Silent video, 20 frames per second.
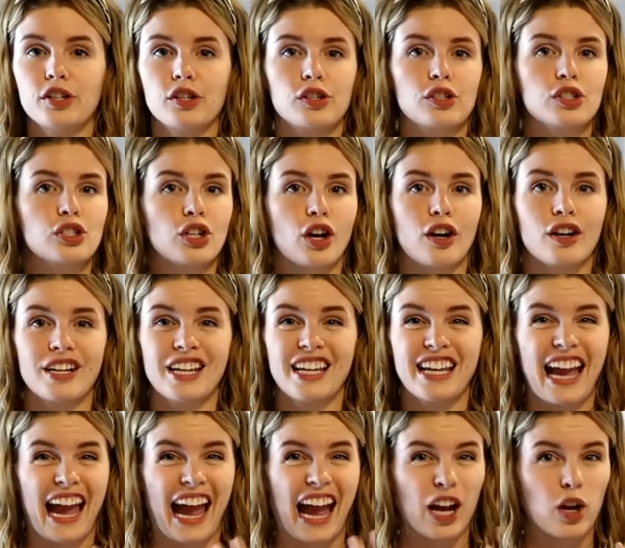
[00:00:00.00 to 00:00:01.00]
you're starting
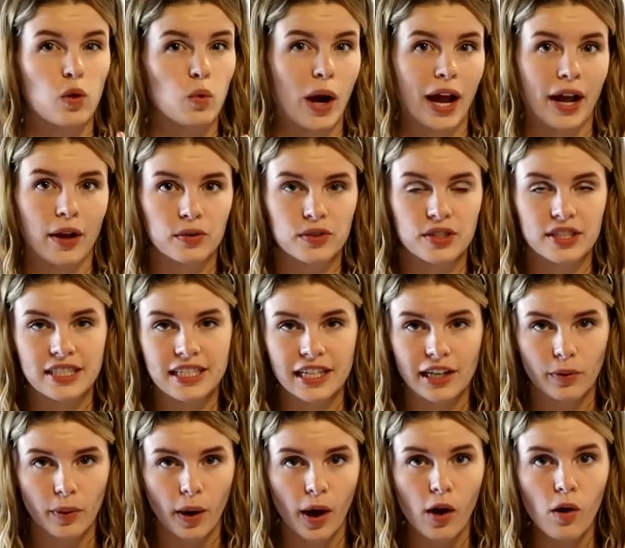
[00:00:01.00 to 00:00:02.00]
at ground
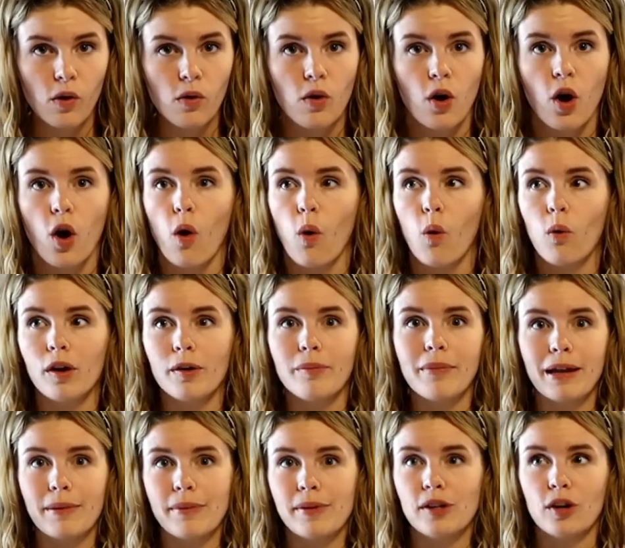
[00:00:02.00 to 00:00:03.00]
zero or
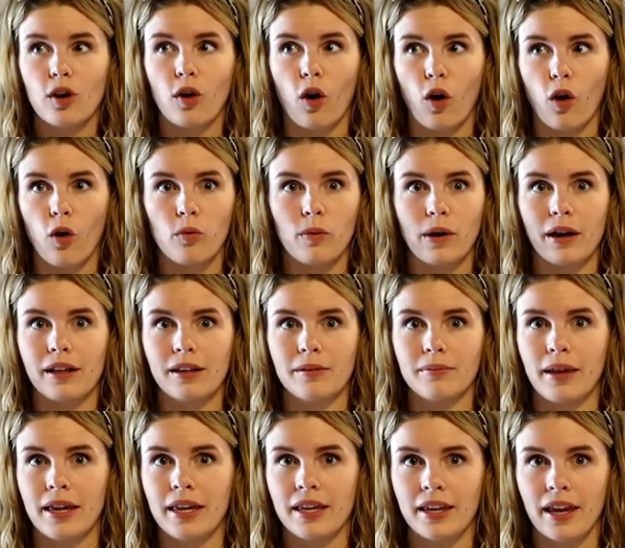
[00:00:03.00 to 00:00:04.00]
maybe you're already
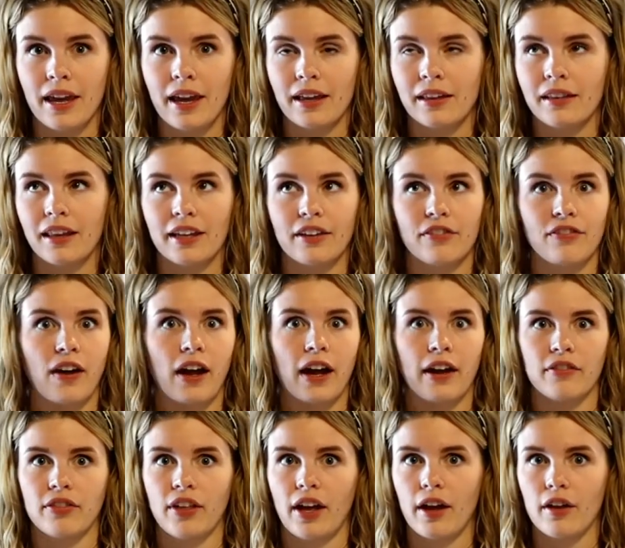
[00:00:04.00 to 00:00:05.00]
making like
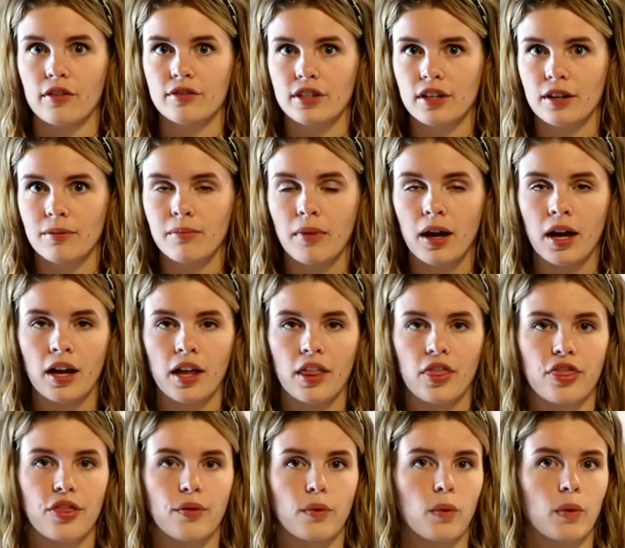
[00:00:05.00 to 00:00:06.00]
$5,000 a
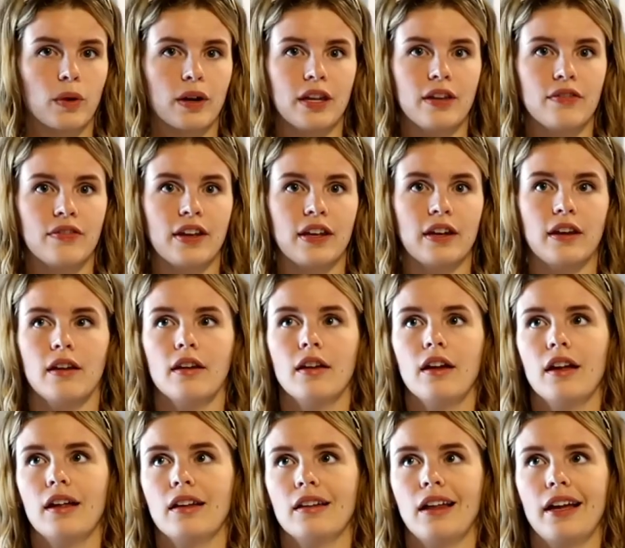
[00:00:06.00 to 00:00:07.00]
month or even
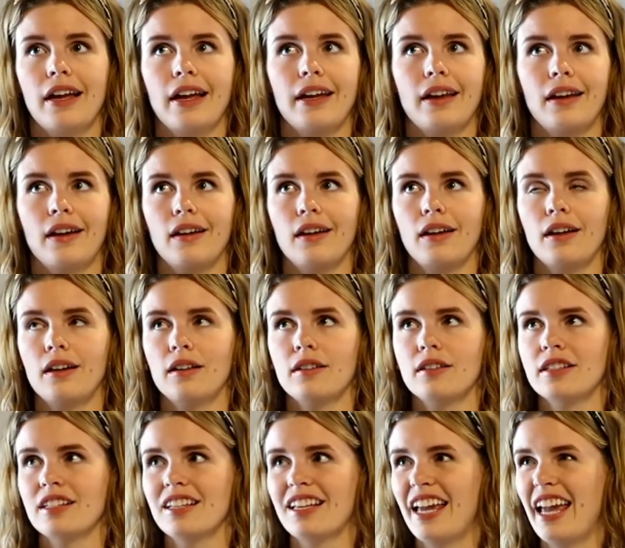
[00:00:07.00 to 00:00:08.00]
like
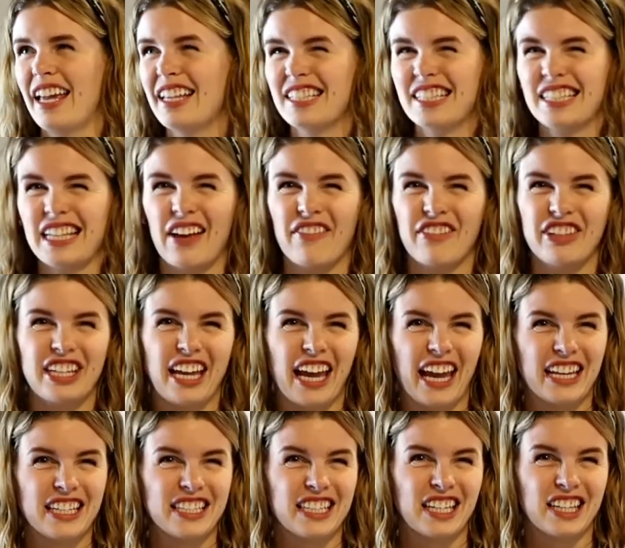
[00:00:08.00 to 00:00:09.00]
$7,000
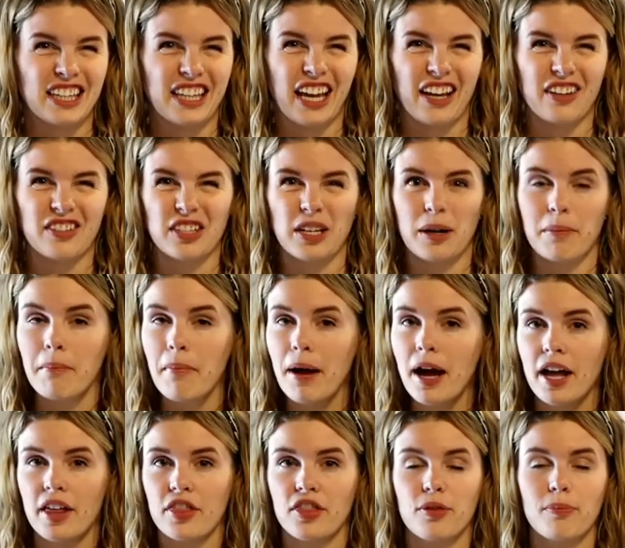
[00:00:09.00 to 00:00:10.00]
to $10,000 a
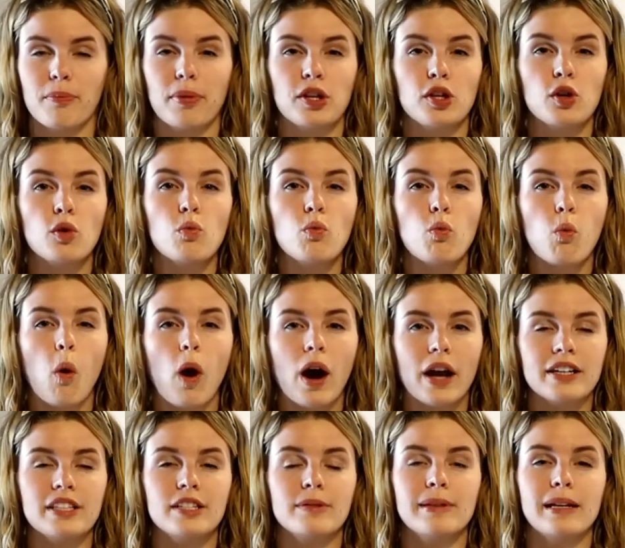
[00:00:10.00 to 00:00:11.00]
month, but you
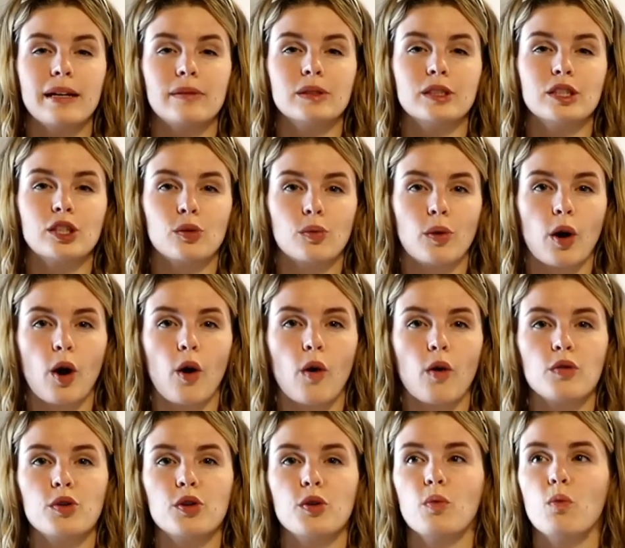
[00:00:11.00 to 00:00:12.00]
want to be able to
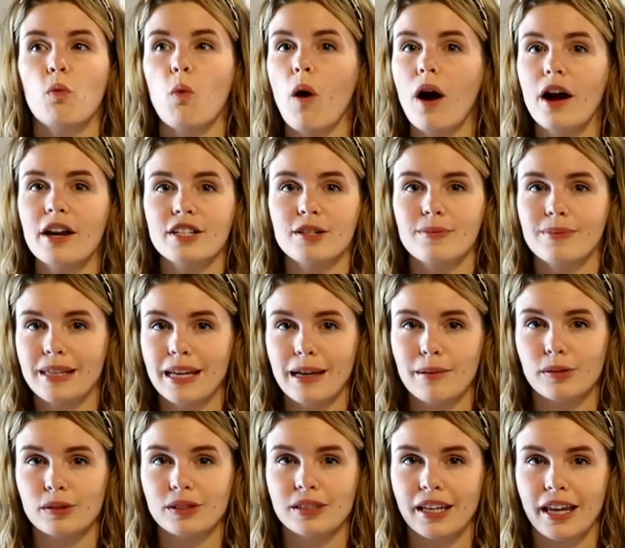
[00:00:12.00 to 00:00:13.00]
grow, you want to be
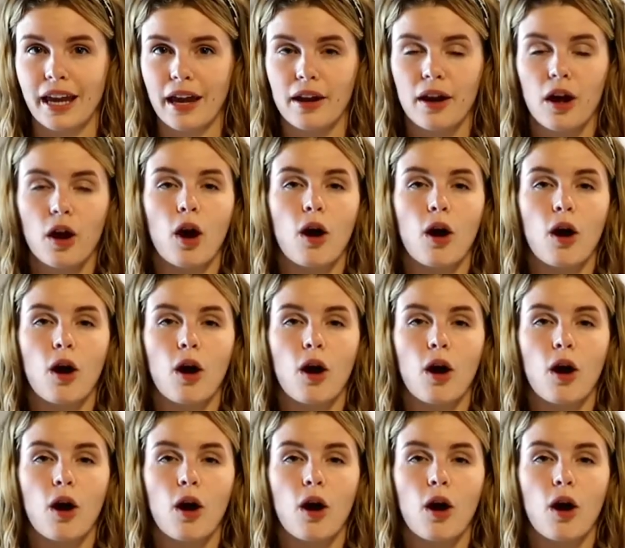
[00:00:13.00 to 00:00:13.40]
able to get